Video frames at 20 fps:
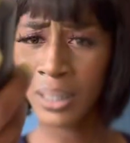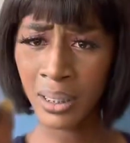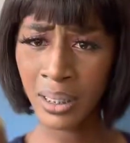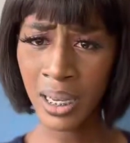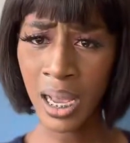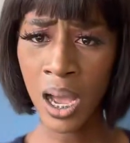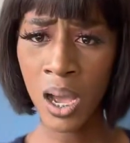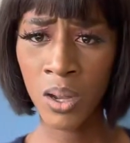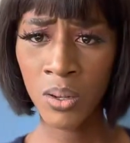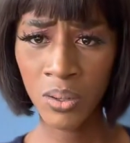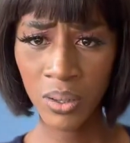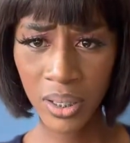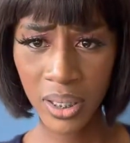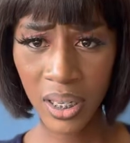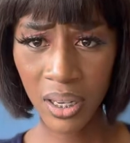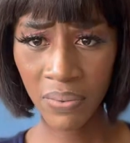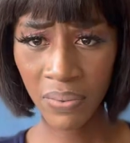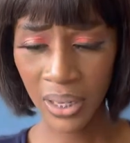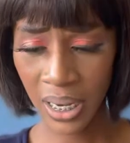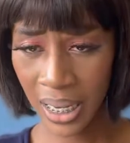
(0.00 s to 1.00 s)
town, you
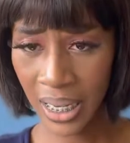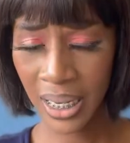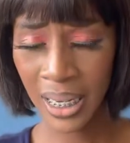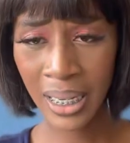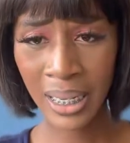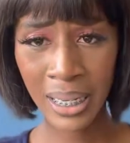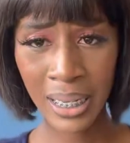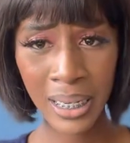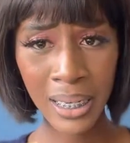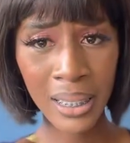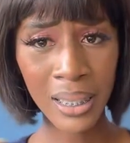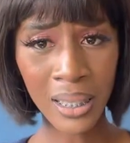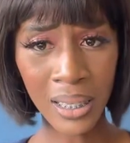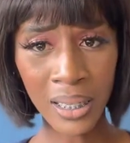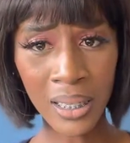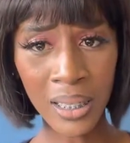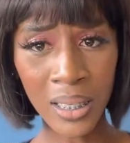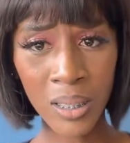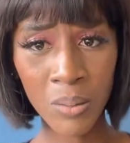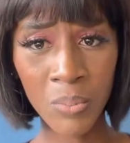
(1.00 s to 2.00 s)
definitely need
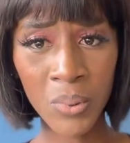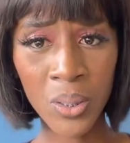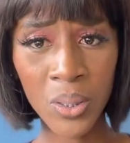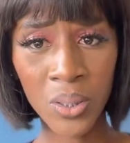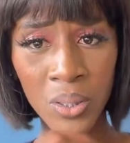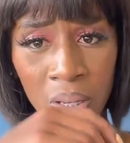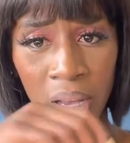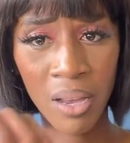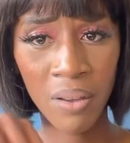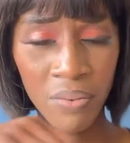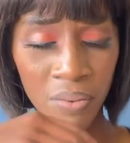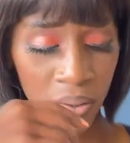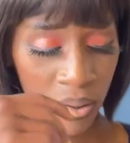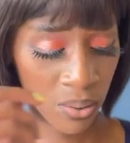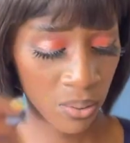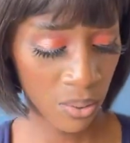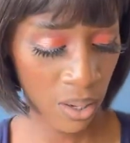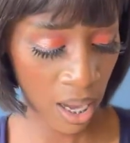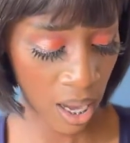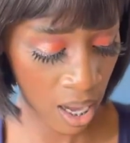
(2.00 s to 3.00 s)
this because you have
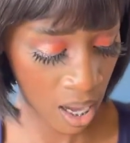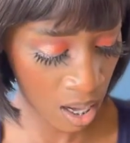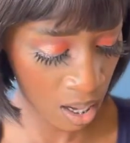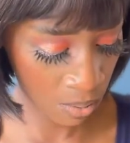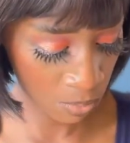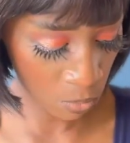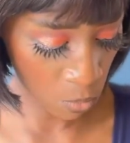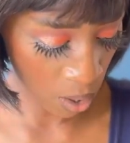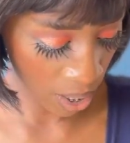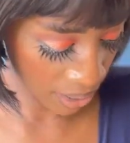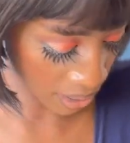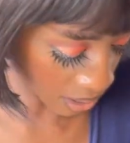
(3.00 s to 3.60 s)
to wind